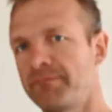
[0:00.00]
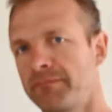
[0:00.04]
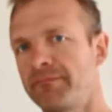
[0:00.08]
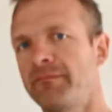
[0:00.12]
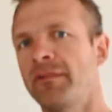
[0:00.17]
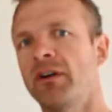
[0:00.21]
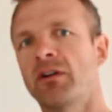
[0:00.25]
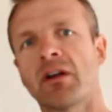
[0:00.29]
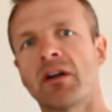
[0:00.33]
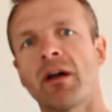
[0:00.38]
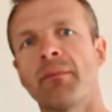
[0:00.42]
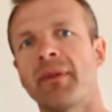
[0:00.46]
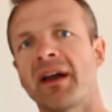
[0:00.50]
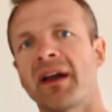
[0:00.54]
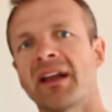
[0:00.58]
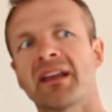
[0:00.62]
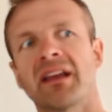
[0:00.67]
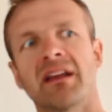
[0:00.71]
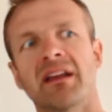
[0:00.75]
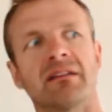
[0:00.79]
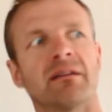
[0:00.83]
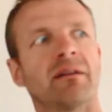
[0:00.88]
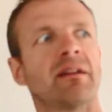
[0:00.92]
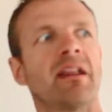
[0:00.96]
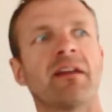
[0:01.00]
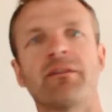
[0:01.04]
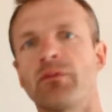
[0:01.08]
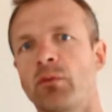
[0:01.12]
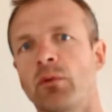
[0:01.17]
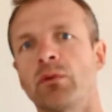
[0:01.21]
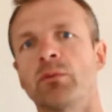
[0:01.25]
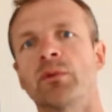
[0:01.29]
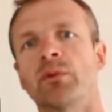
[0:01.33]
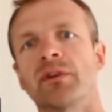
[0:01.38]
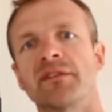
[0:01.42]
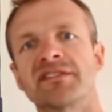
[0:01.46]
they'll come back in and
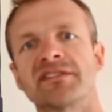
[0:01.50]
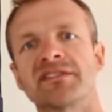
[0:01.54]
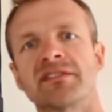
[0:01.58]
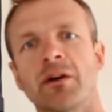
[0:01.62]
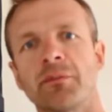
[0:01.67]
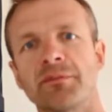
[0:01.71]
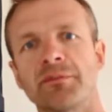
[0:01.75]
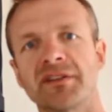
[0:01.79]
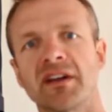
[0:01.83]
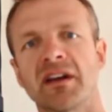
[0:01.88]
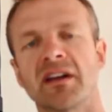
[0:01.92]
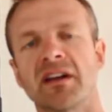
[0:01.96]
everyone would have stopped